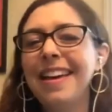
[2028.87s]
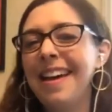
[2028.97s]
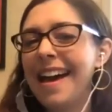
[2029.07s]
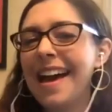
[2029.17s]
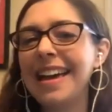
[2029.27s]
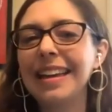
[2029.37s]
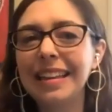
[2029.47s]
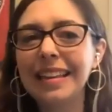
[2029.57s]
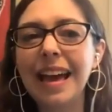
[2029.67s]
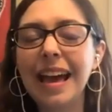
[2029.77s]

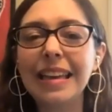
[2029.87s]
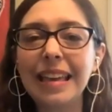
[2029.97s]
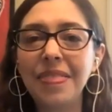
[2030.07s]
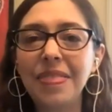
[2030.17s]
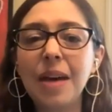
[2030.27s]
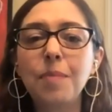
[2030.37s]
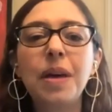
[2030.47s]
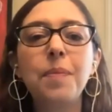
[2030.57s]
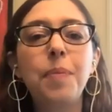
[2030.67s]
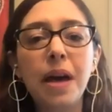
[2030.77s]
I get that.
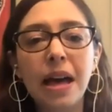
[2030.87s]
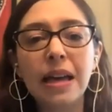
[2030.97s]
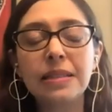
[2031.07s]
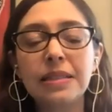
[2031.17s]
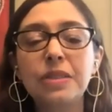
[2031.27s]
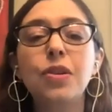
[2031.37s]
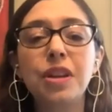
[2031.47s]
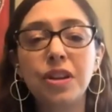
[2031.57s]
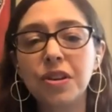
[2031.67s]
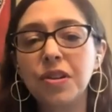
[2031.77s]
But your
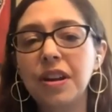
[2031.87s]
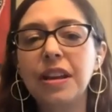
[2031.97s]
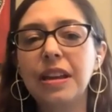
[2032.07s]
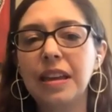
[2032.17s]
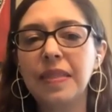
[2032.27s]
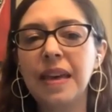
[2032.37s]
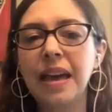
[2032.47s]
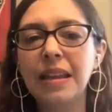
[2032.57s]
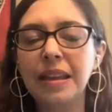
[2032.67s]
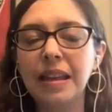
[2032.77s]
inner critic in
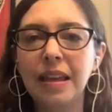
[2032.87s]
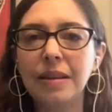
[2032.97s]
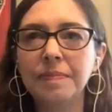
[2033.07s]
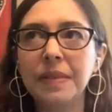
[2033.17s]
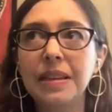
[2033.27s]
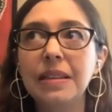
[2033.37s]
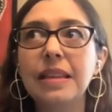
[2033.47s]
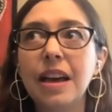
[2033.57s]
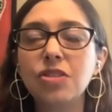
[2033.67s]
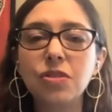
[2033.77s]
that is
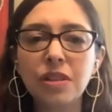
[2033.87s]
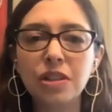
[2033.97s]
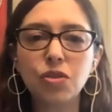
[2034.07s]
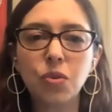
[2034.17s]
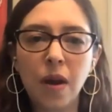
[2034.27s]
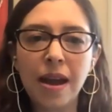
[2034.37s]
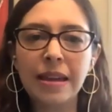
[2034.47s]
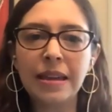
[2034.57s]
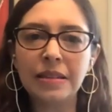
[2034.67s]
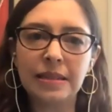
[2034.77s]
actually
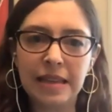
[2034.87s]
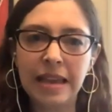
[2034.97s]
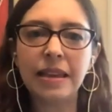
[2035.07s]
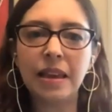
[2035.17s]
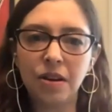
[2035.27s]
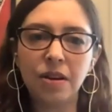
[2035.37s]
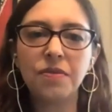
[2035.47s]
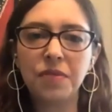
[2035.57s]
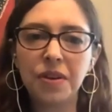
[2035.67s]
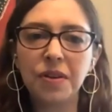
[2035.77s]
trying to take care of
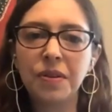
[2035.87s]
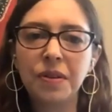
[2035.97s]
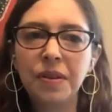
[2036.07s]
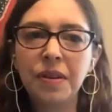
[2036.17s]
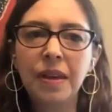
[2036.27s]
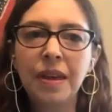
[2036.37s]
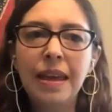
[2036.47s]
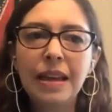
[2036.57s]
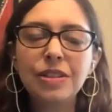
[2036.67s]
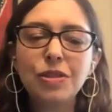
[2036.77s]
you.
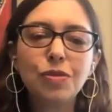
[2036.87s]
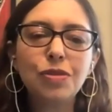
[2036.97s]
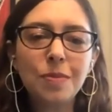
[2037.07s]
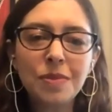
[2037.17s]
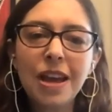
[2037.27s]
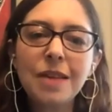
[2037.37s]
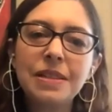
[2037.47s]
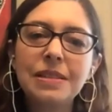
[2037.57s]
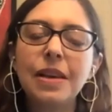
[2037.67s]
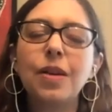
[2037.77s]
And so sometimes
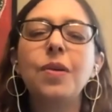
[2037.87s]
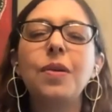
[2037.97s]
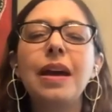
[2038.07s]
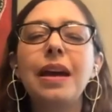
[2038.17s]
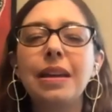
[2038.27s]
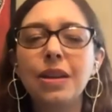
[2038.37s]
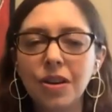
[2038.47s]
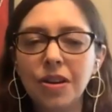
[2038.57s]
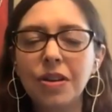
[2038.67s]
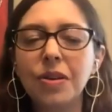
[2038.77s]
it's like, okay, I
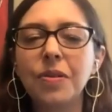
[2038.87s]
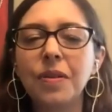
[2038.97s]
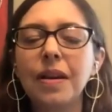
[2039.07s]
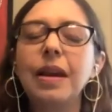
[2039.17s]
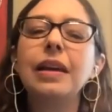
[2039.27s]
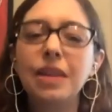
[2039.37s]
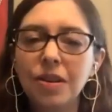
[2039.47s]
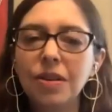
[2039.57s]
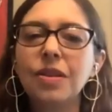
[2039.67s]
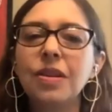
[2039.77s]
hear you. I
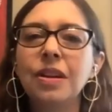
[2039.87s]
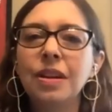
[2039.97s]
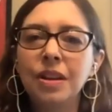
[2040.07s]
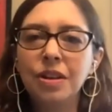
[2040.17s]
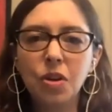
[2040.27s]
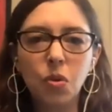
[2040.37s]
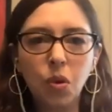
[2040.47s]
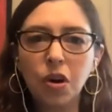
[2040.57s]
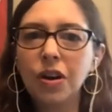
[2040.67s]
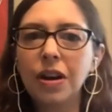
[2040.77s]
hear you're
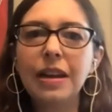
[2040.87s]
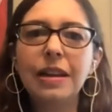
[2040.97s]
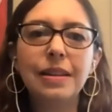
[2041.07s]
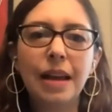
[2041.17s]
worried.